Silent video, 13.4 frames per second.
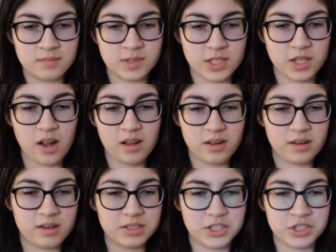Damn! Y'all
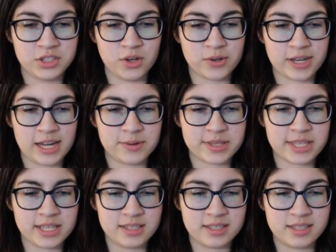are just okay with
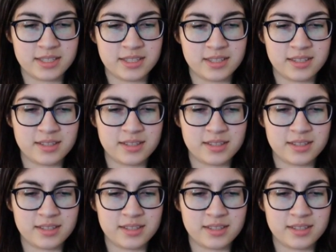this?